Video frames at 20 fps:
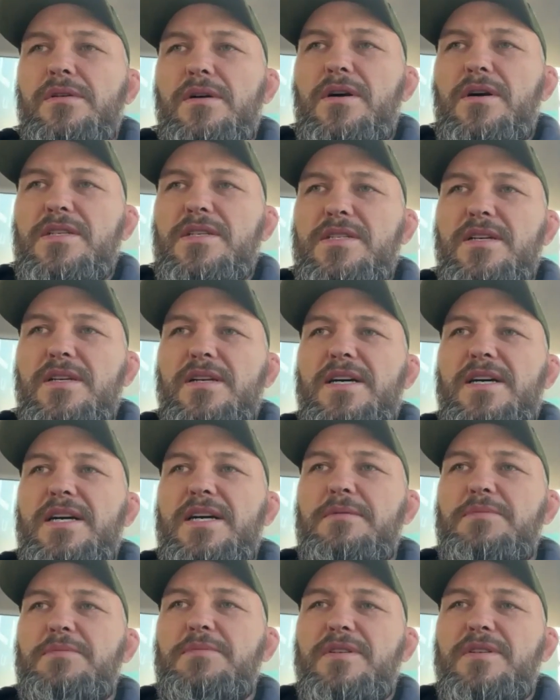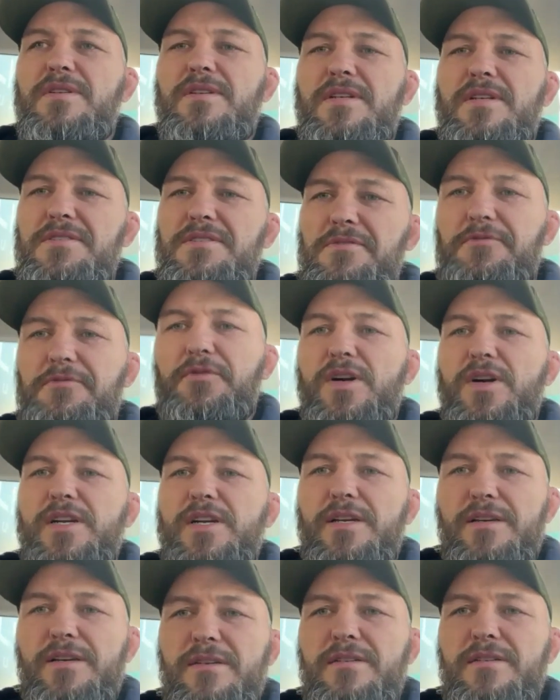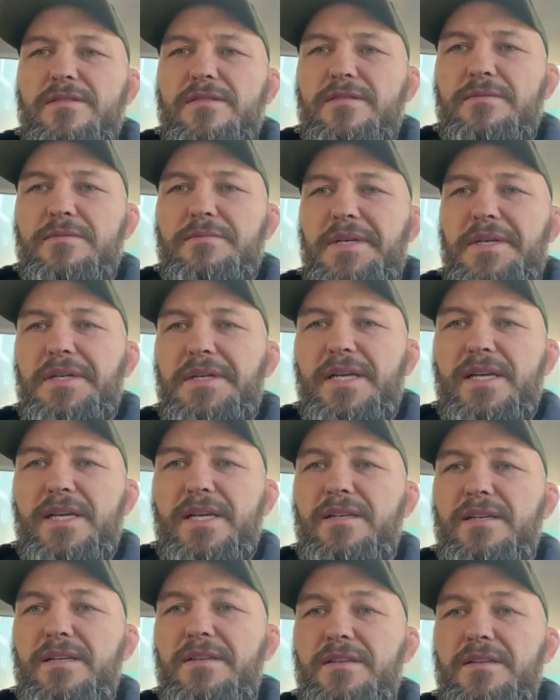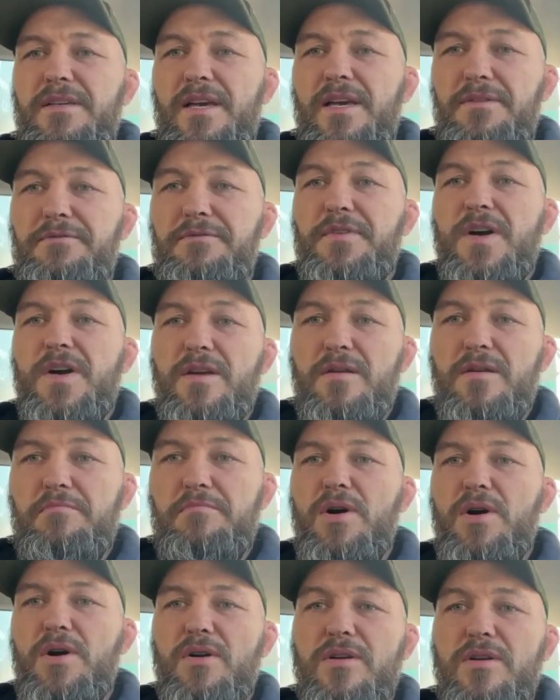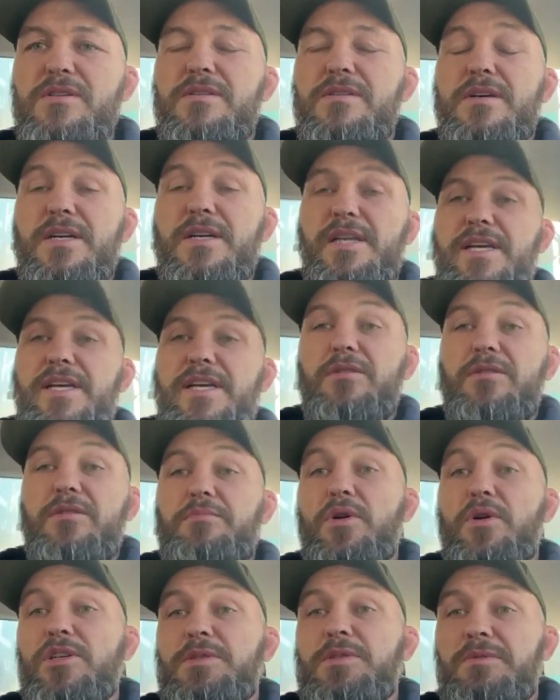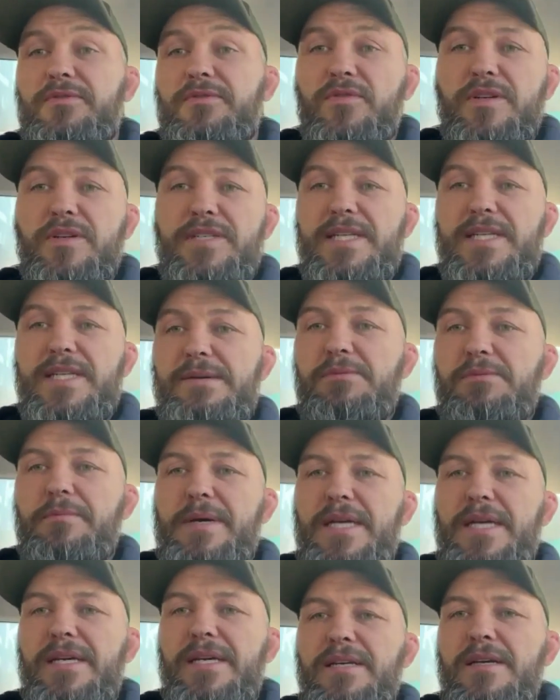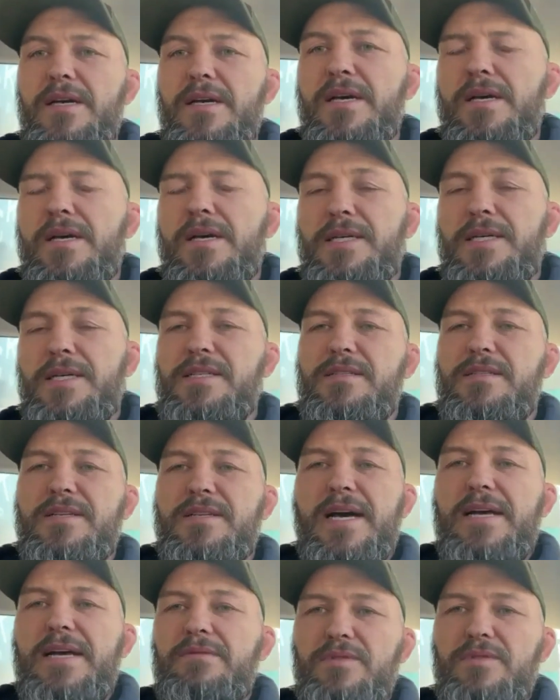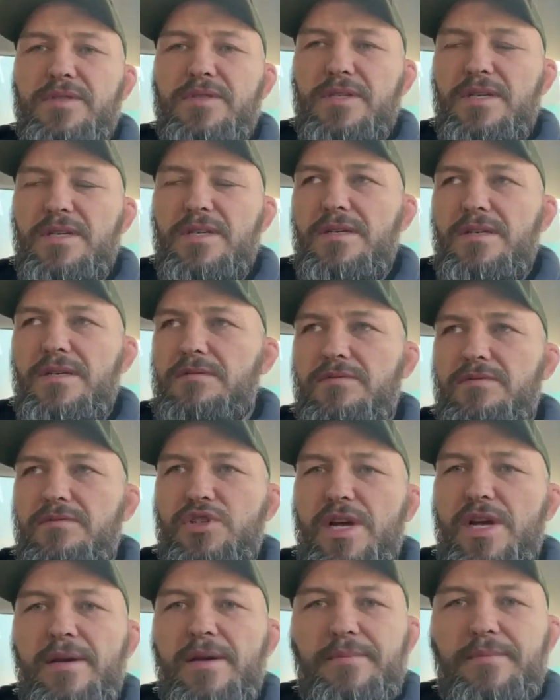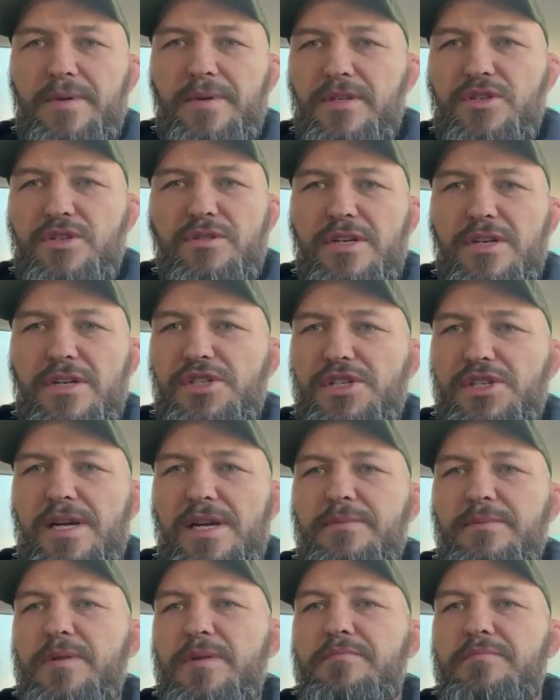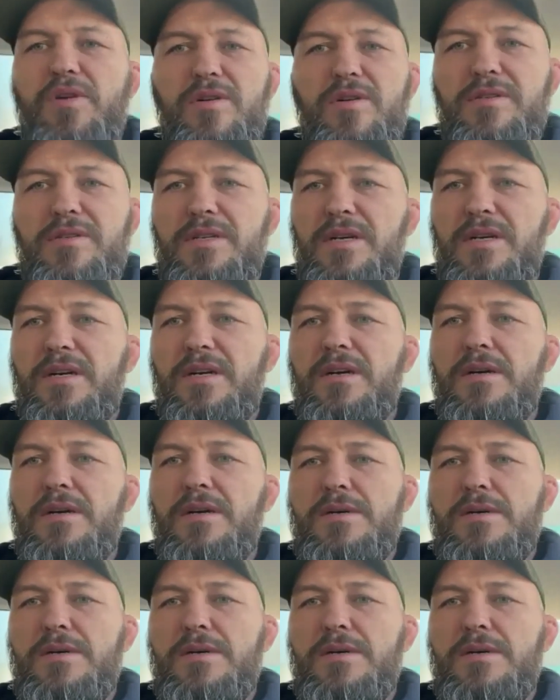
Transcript: Isaac Hardman is a freak. Man, he can fucking box. Like, he could box before he did MMA. His dad was a Australian champion boxer.